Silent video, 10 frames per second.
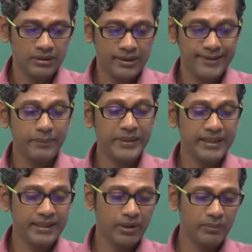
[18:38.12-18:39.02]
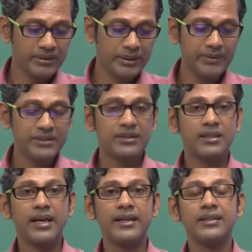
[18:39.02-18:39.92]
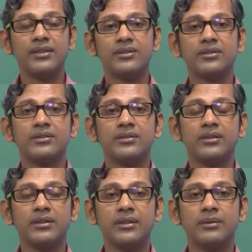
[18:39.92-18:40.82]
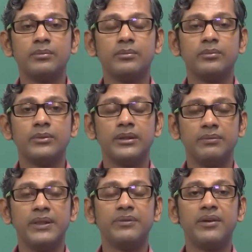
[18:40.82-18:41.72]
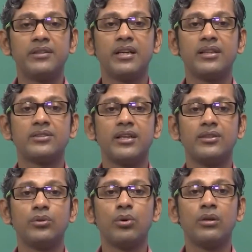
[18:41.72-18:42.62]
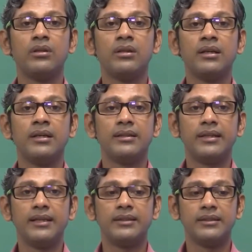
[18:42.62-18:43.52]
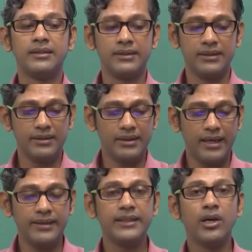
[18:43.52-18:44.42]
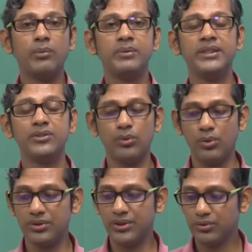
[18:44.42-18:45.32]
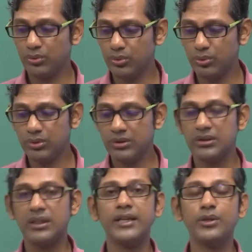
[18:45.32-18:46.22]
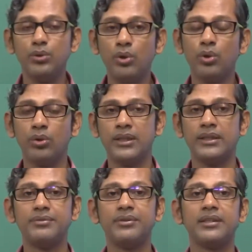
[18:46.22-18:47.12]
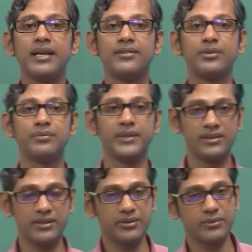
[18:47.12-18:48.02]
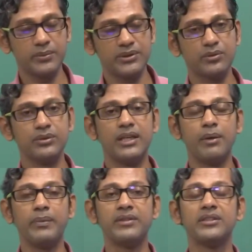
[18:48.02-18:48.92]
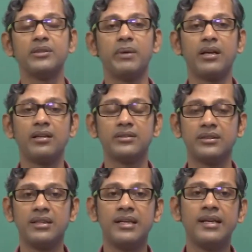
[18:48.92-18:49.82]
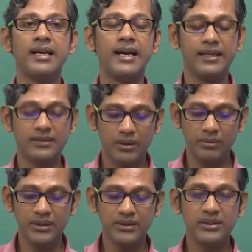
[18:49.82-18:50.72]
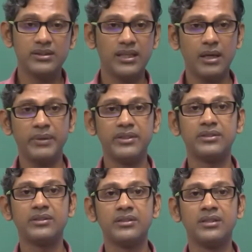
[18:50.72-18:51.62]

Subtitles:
the beginning of the semester I just in the very first lecture I told that the idea of these courses is to let you know the different kinds of phase transformation which happens in metals and some of these in ceramics.